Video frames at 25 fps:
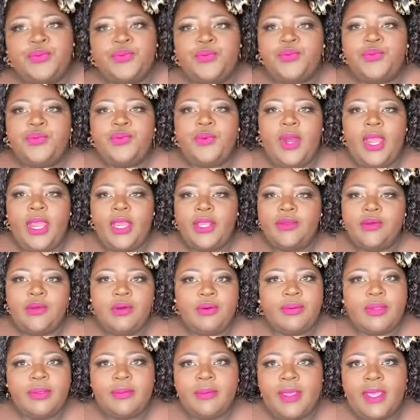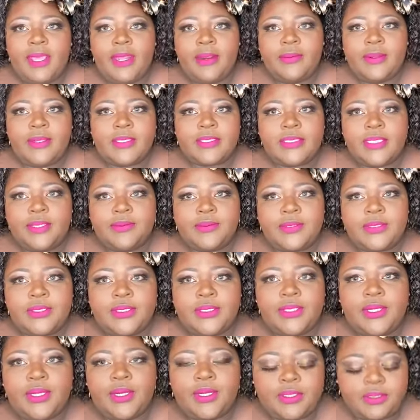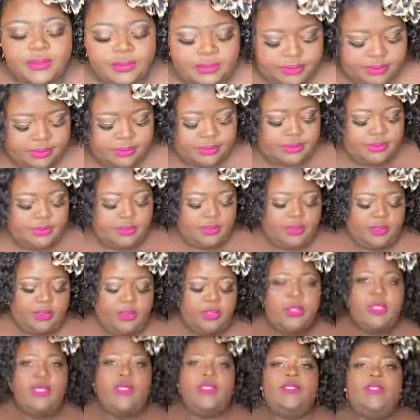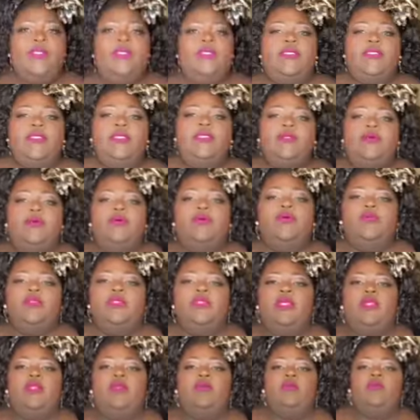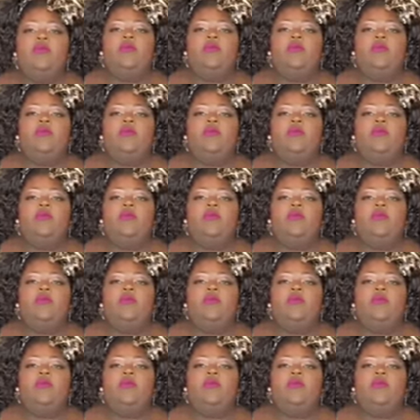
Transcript: Why are you gonna be mad about $17? So let's see the whole thing.